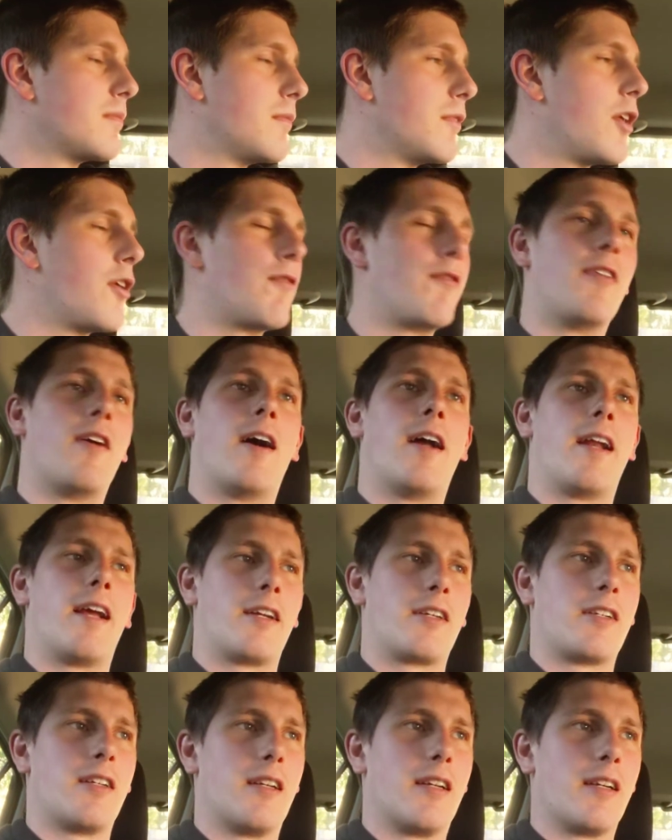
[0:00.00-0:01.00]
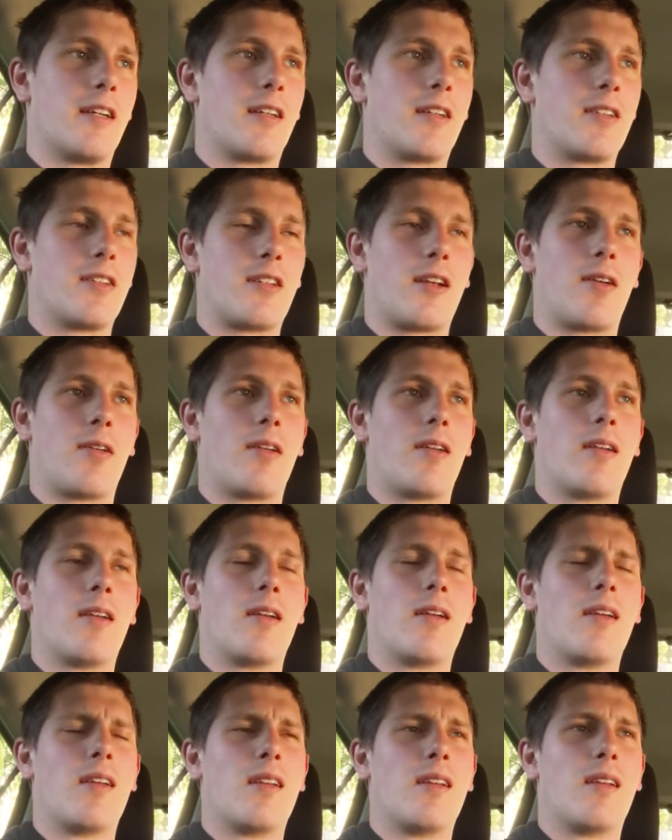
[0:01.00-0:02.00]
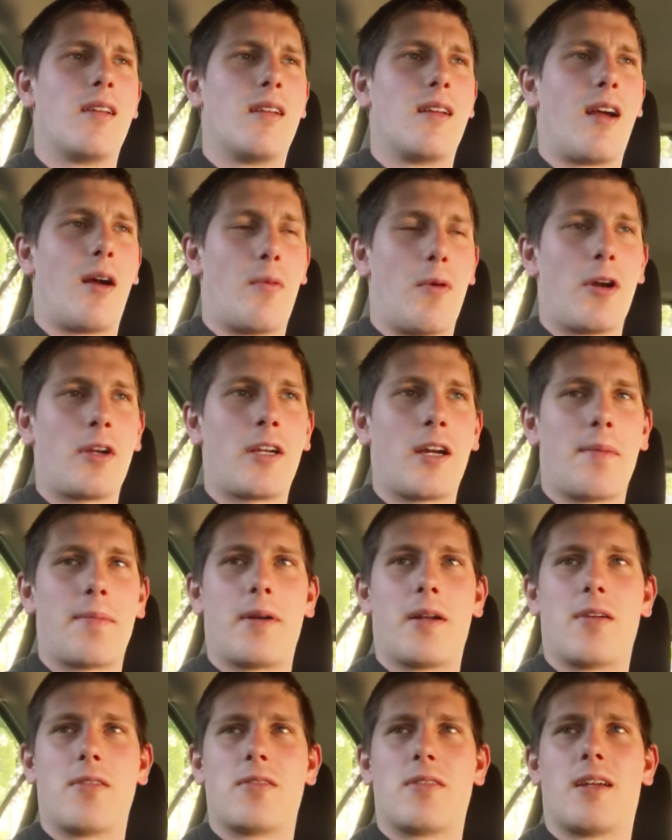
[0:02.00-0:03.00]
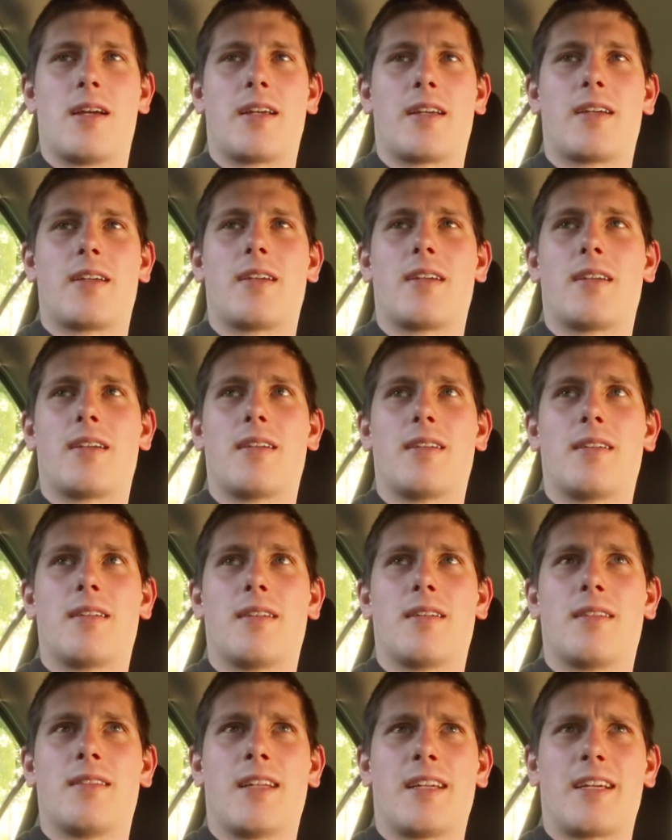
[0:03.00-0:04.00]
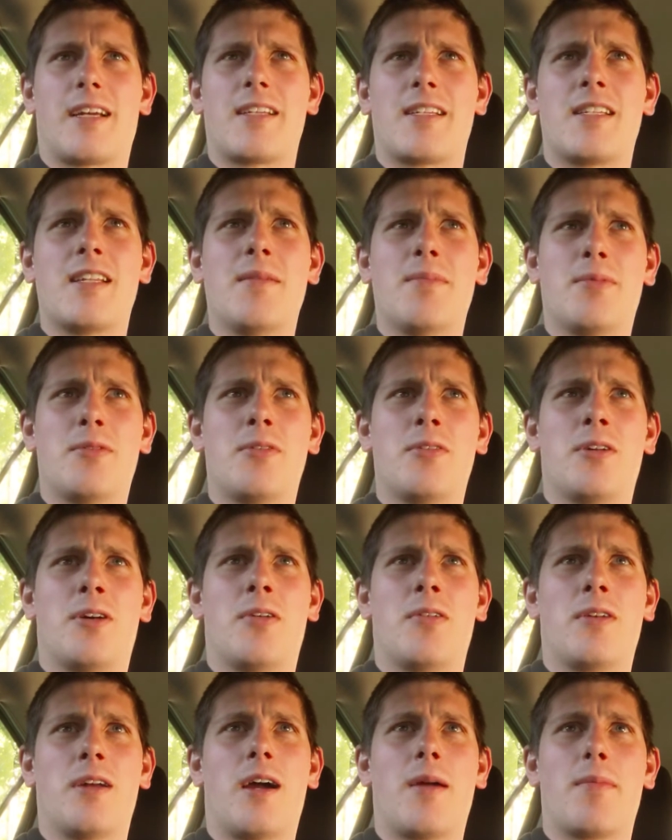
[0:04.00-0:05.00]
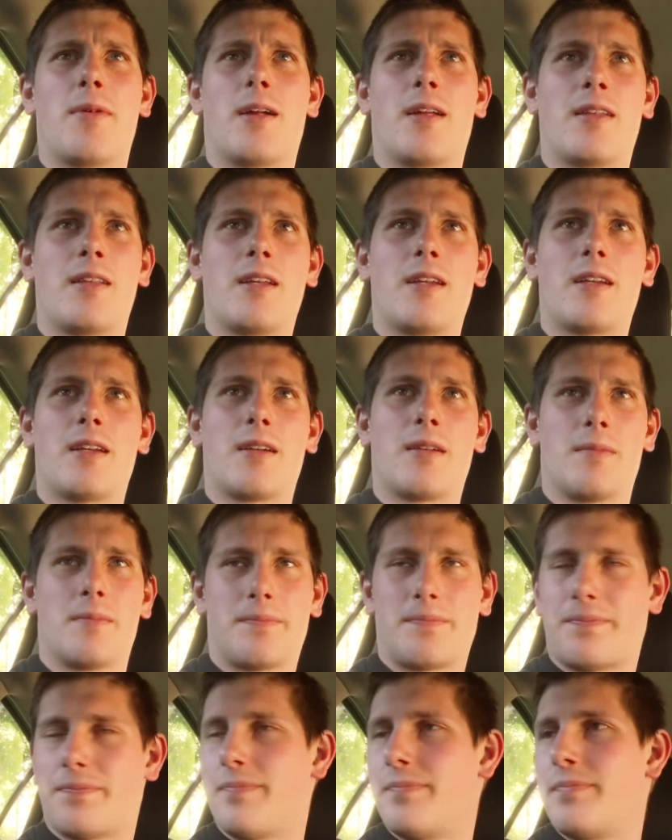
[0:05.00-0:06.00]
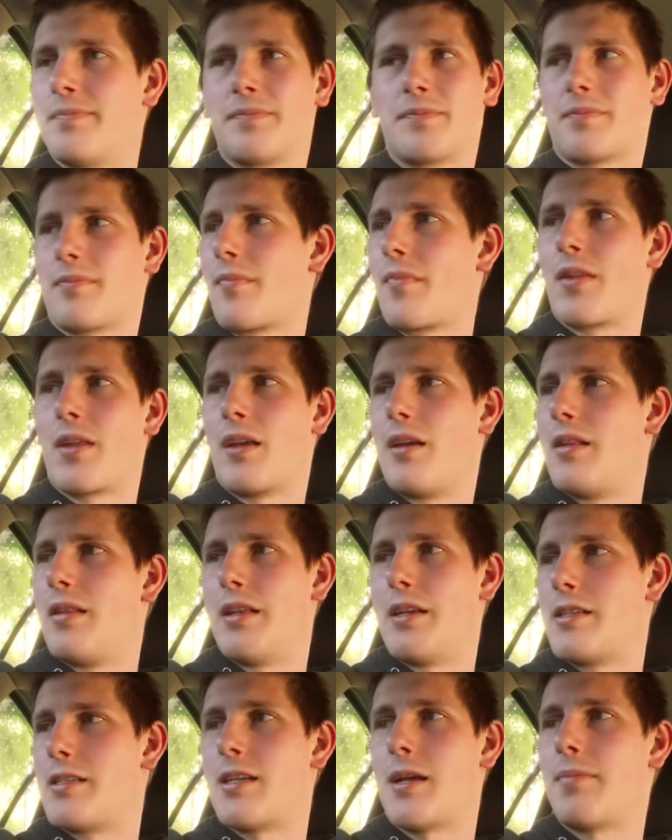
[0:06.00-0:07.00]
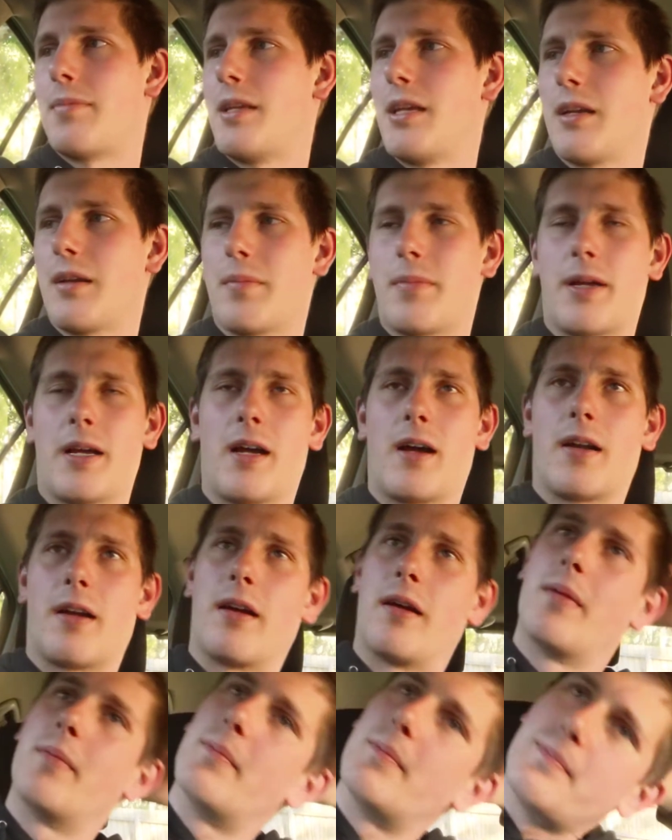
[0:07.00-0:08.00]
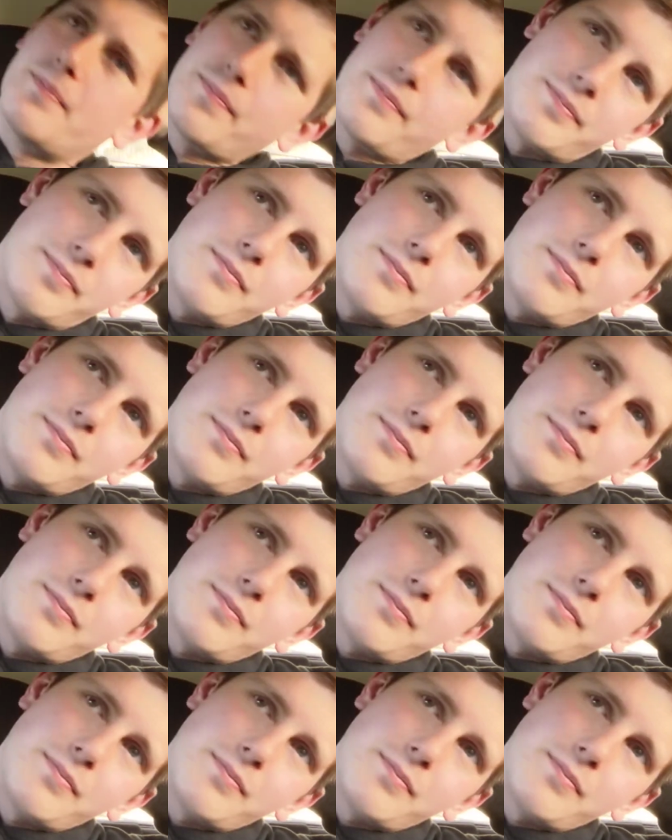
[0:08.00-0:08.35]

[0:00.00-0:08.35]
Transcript: not fine actually, because I I woke up and I was like, like I slept through the whole night, but I think there's something about um